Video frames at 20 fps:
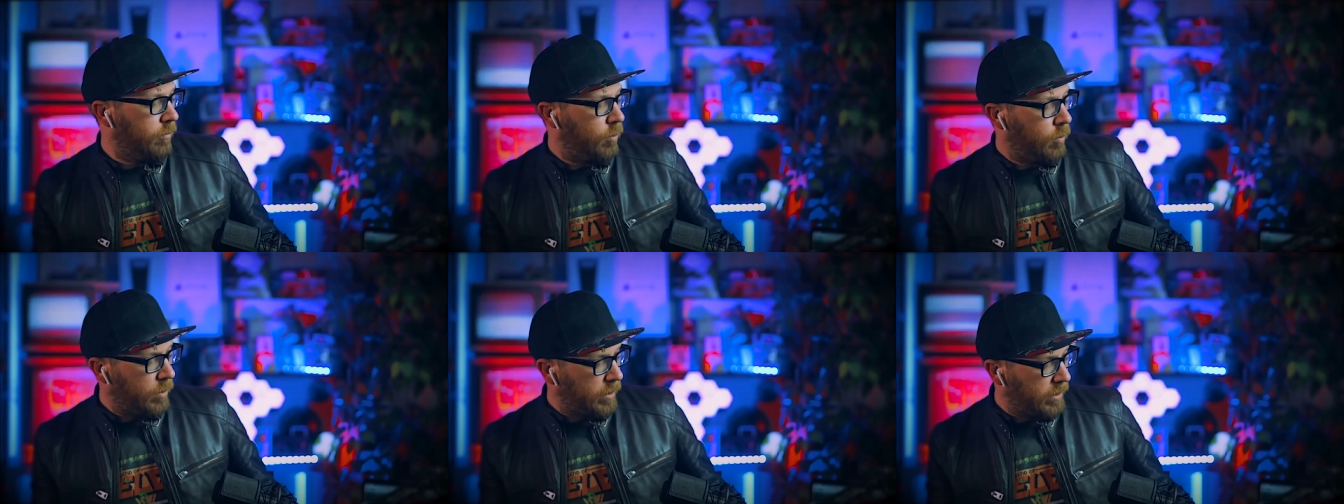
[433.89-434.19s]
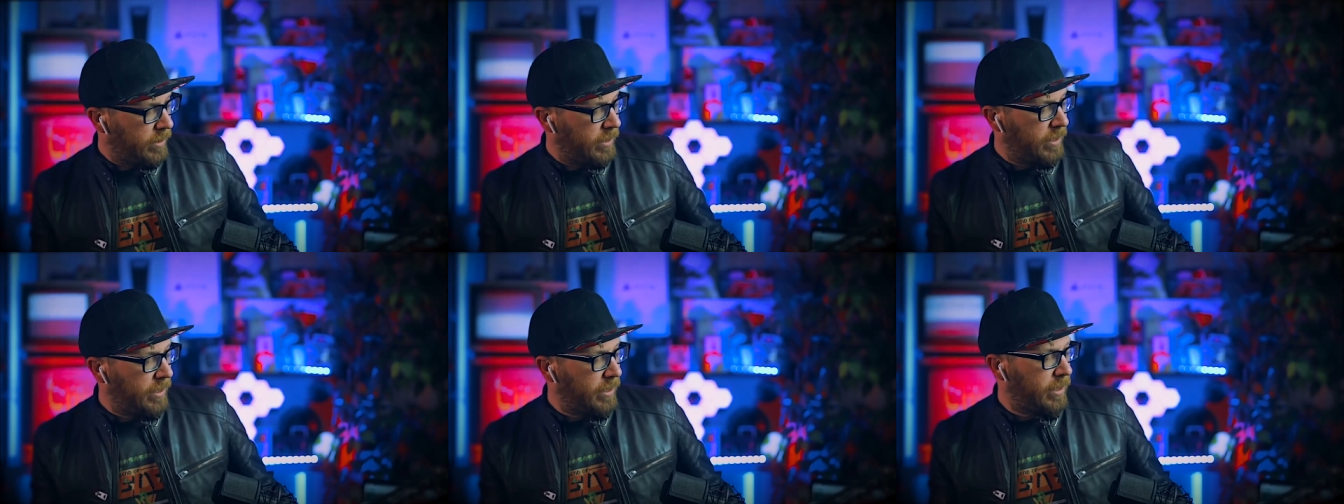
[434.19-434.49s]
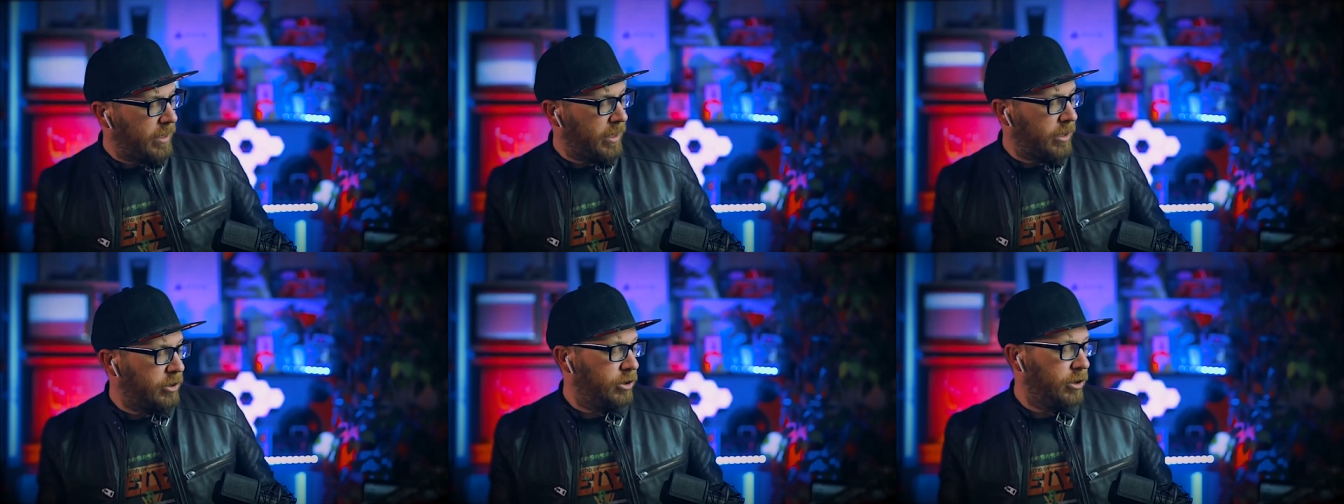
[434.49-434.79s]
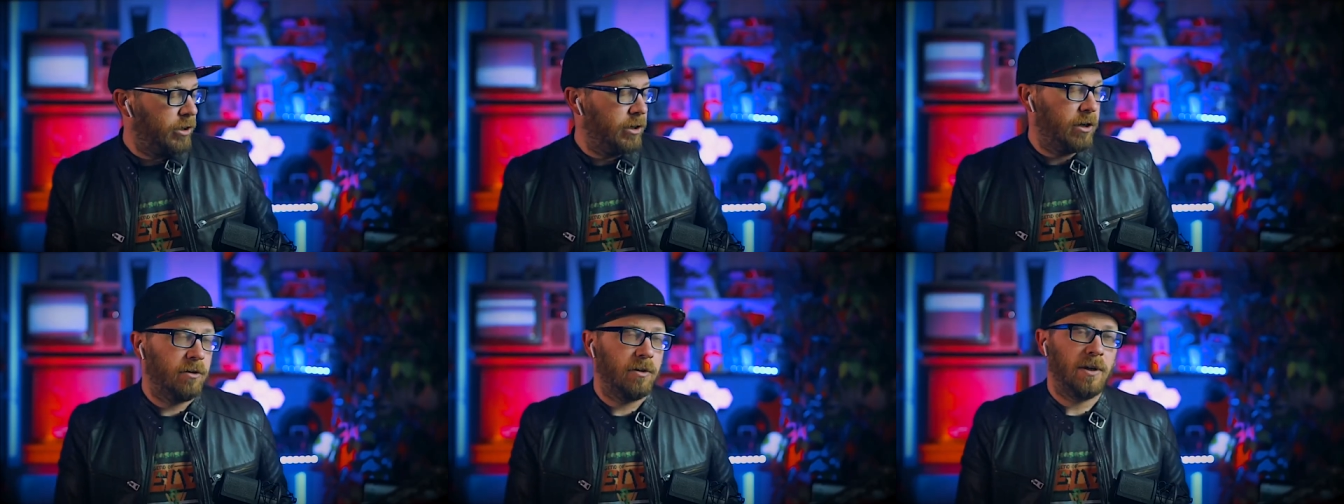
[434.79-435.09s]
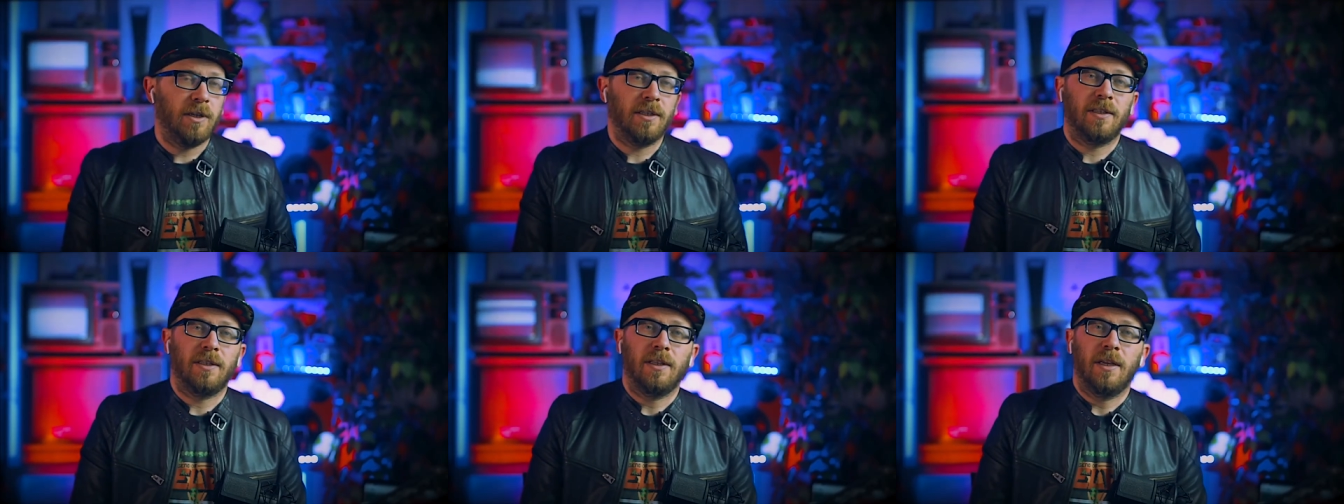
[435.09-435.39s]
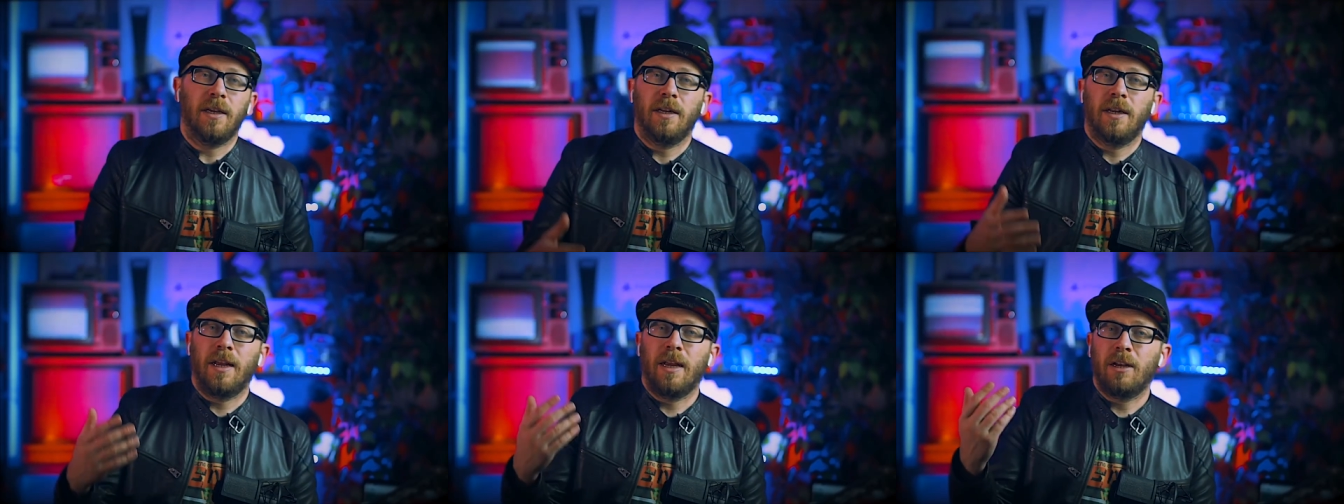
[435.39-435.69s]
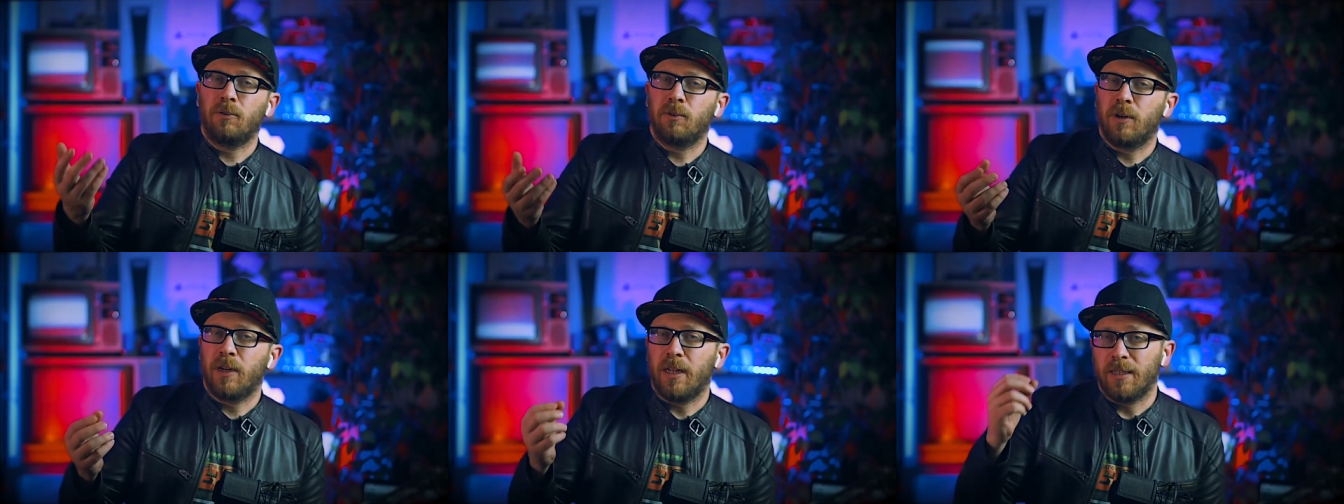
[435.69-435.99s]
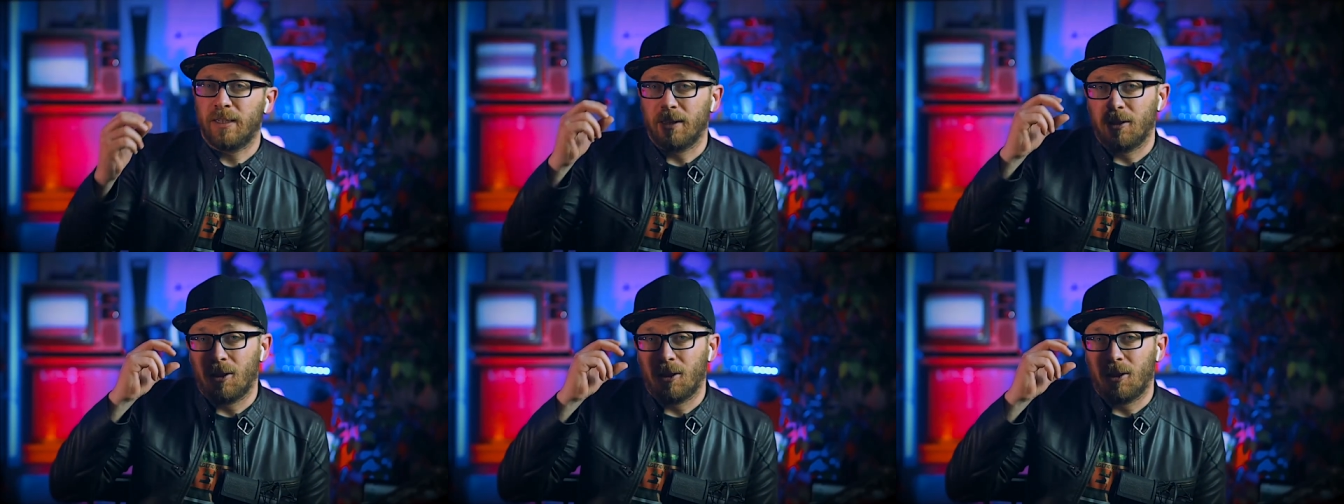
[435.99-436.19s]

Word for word: one thing I should note is that Android has